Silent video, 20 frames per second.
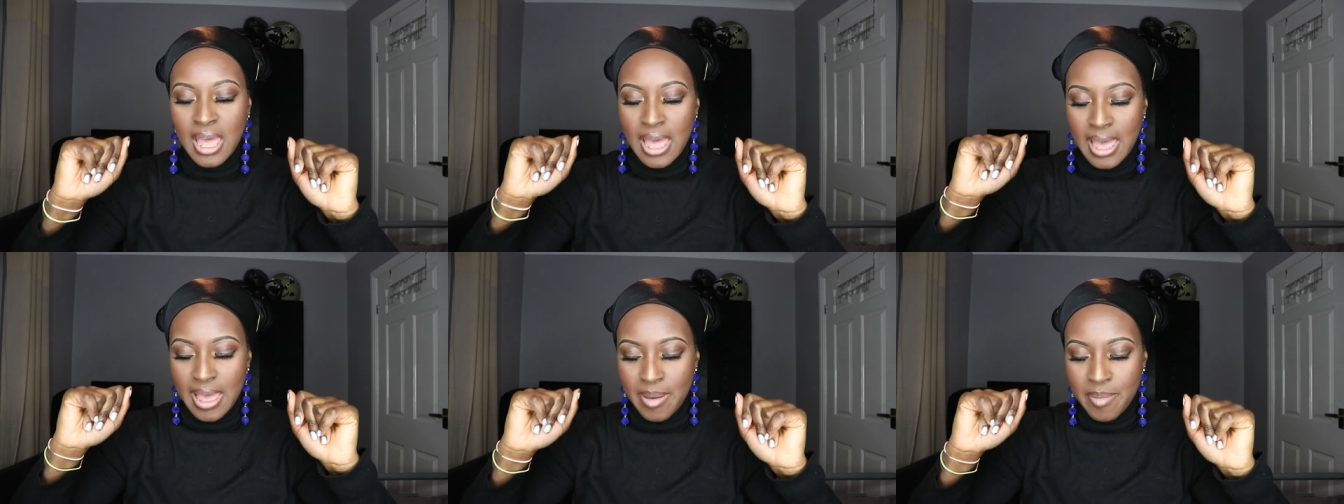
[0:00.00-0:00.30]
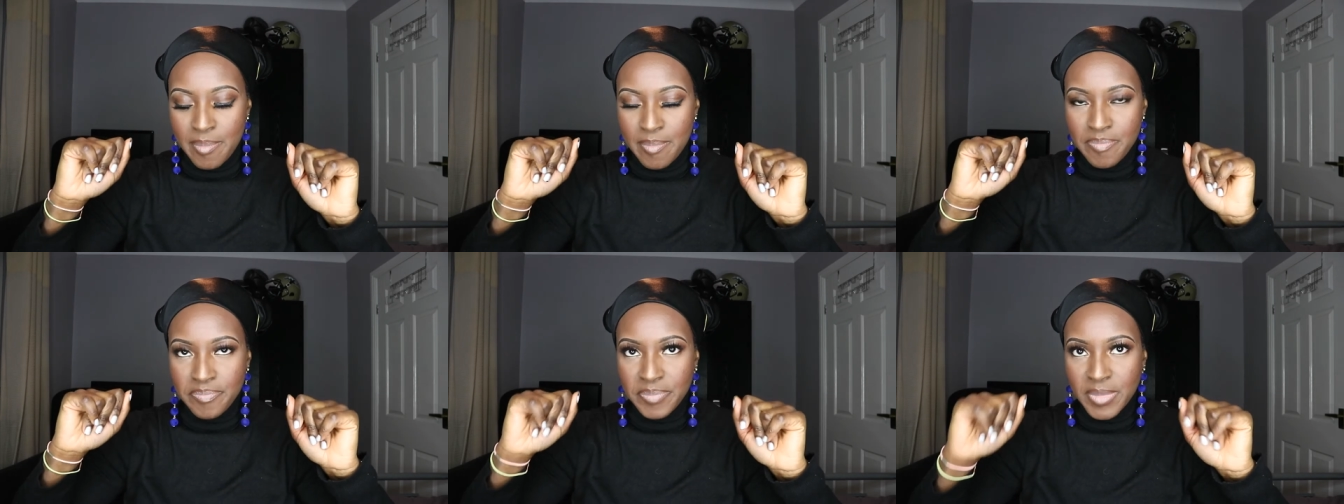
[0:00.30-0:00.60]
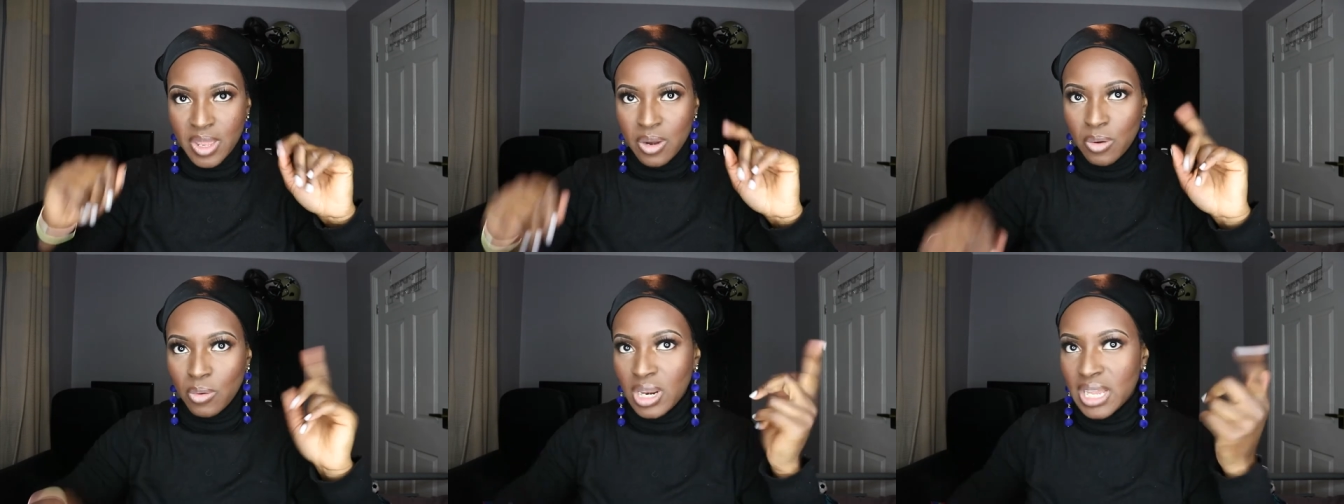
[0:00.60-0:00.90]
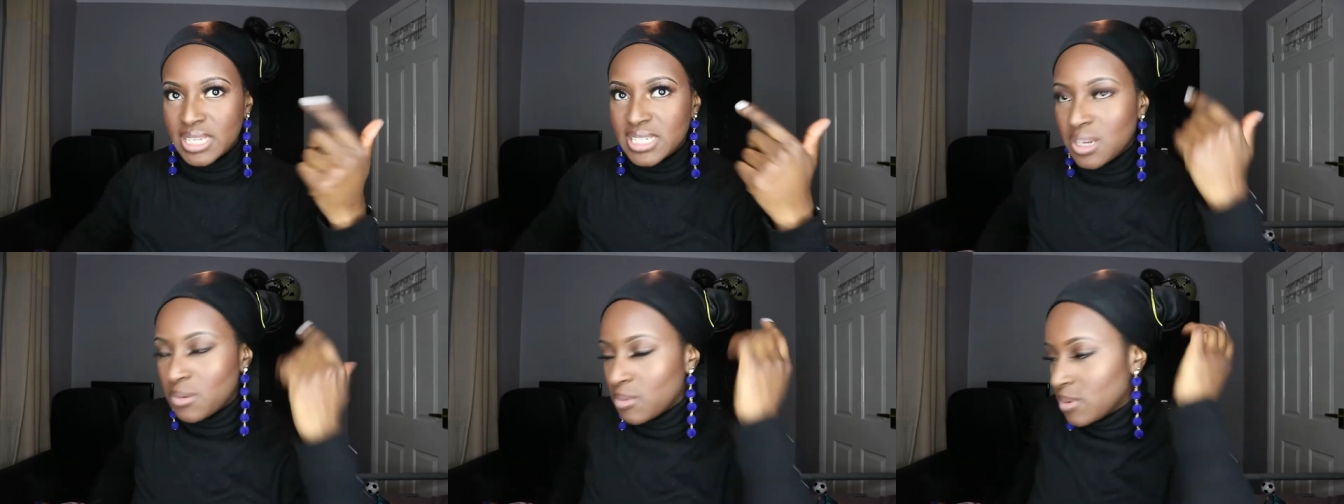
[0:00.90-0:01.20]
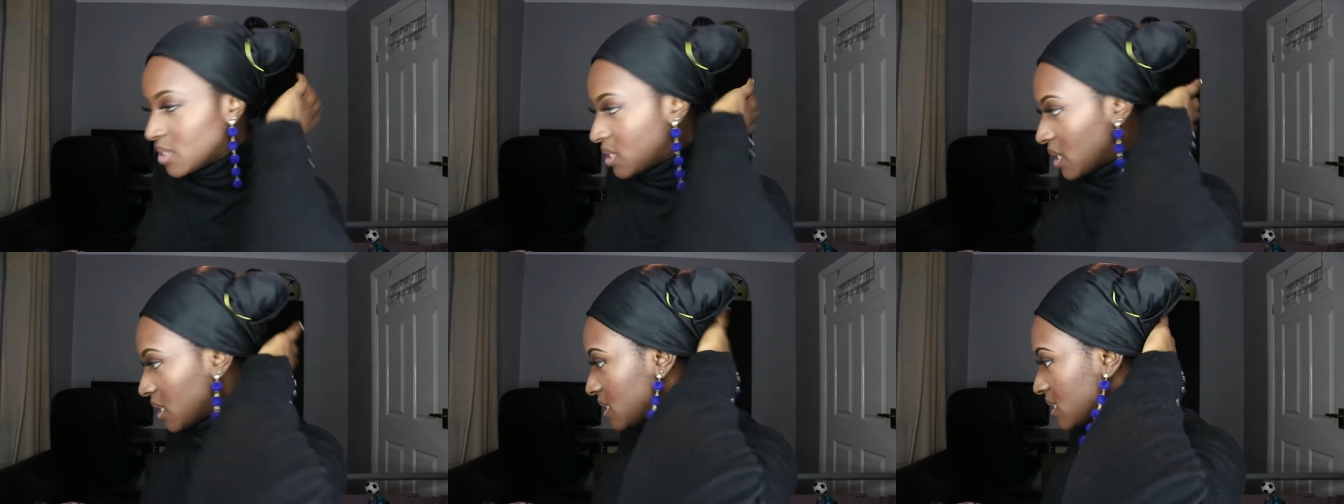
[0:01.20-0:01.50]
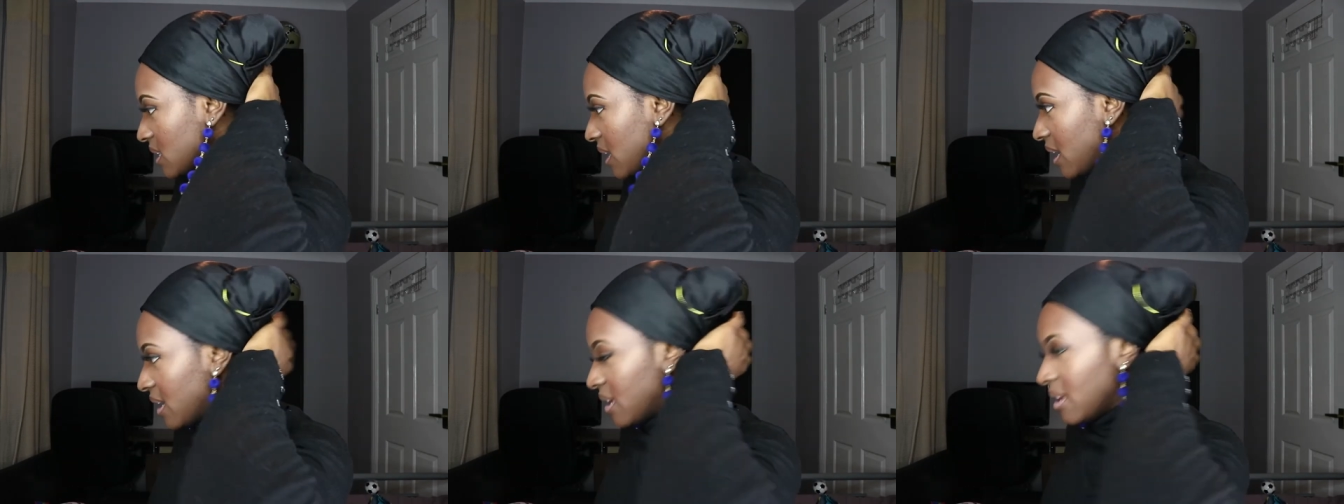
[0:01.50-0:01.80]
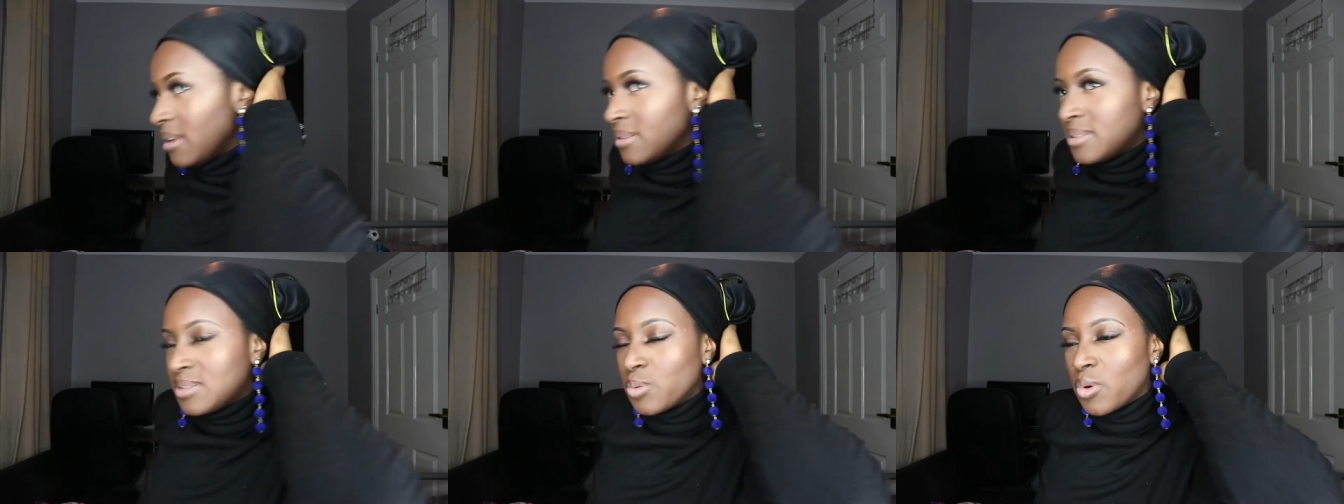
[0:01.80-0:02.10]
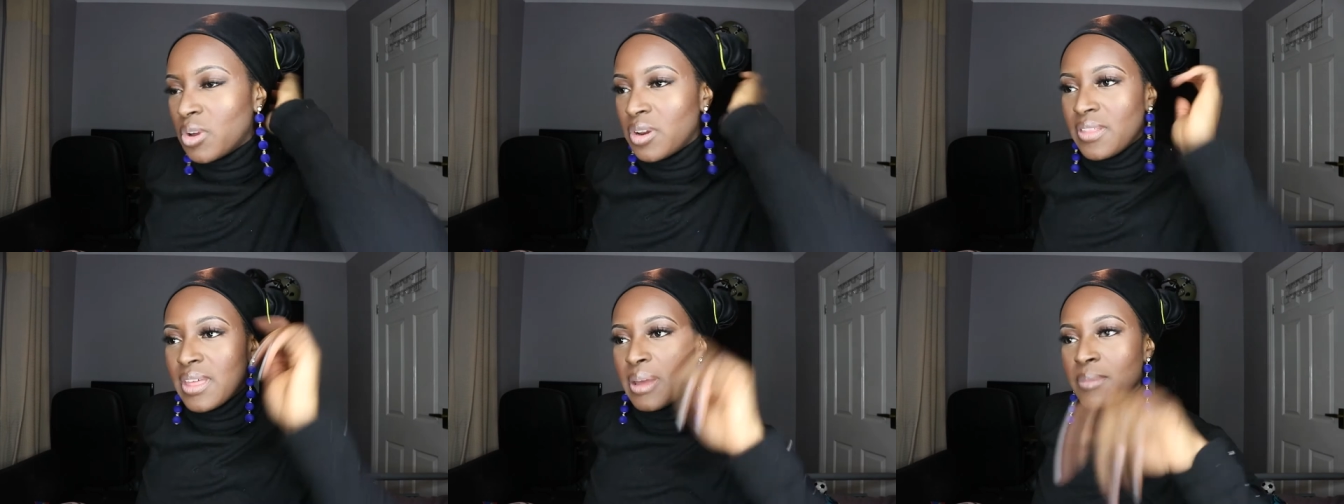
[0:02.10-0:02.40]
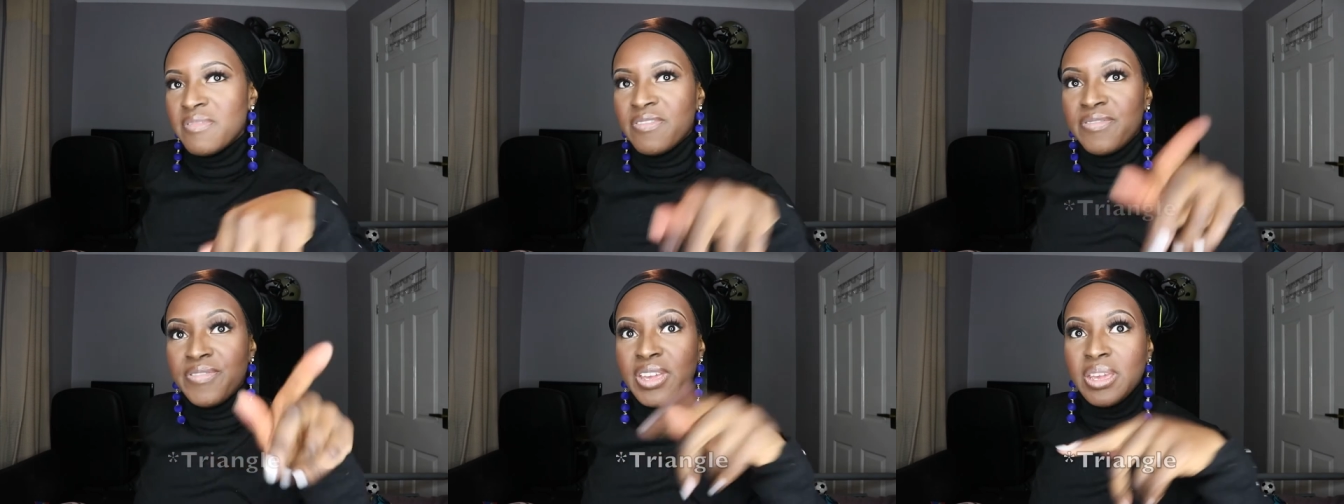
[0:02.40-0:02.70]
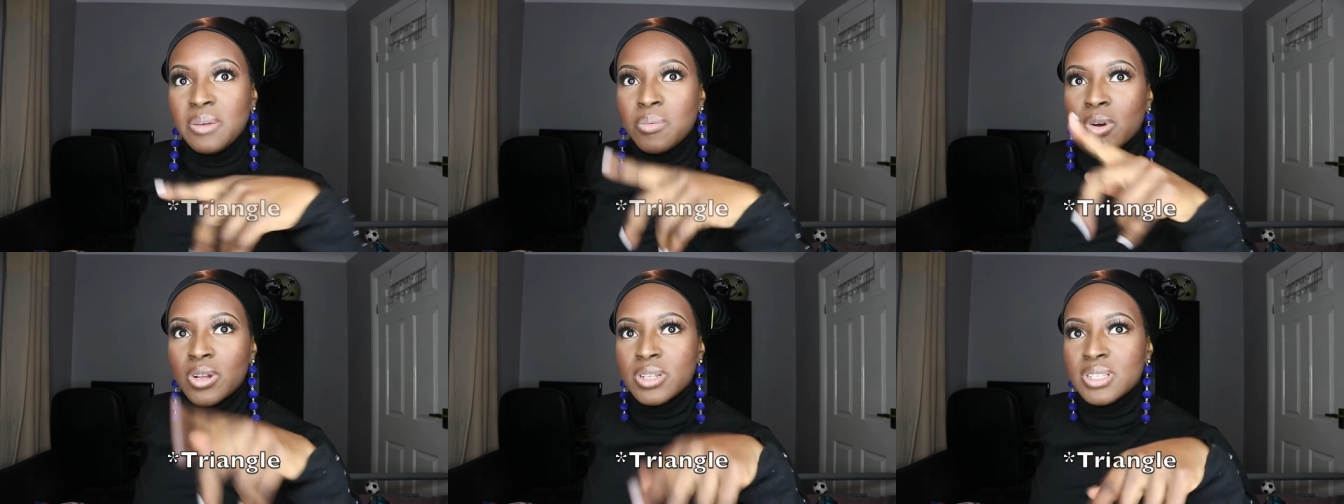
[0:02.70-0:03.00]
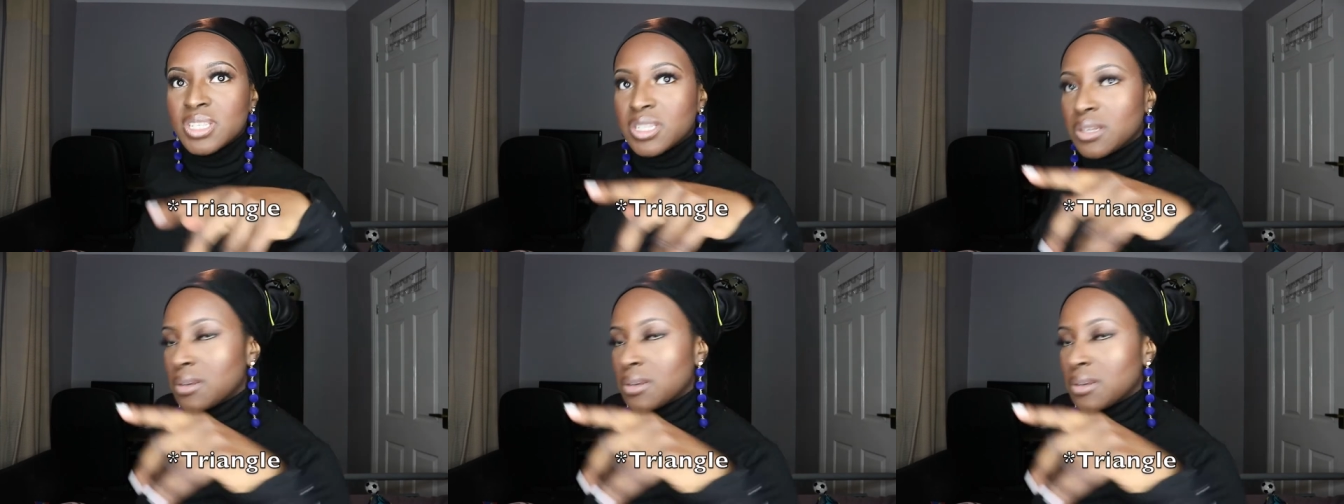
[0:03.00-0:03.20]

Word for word: And all I did was, it's one of them V ones,